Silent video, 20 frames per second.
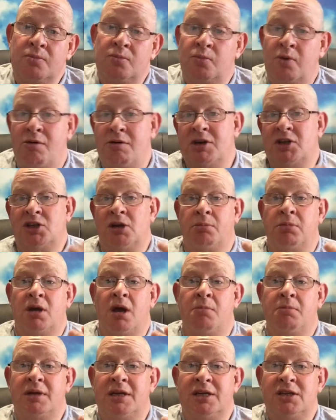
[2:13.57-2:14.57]
whereas some
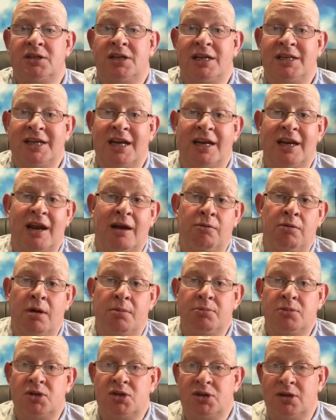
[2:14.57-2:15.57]
companies, they take their
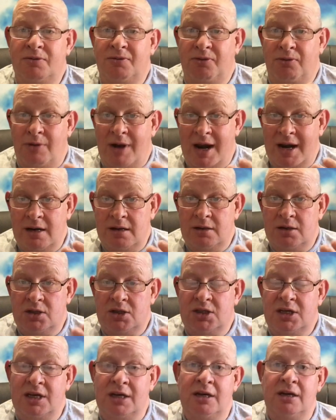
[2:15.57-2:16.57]
rums to
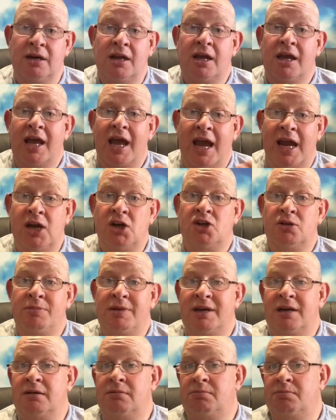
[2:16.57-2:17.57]
France and age them
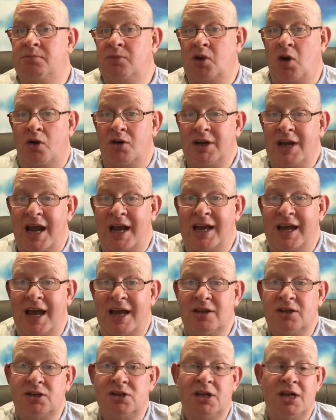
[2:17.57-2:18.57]
in cognac
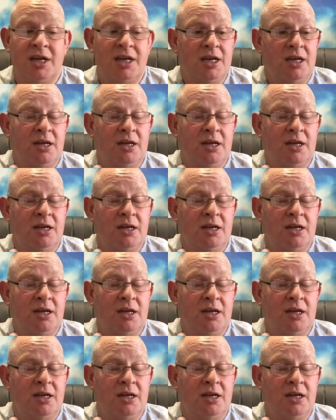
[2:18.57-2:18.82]
casks,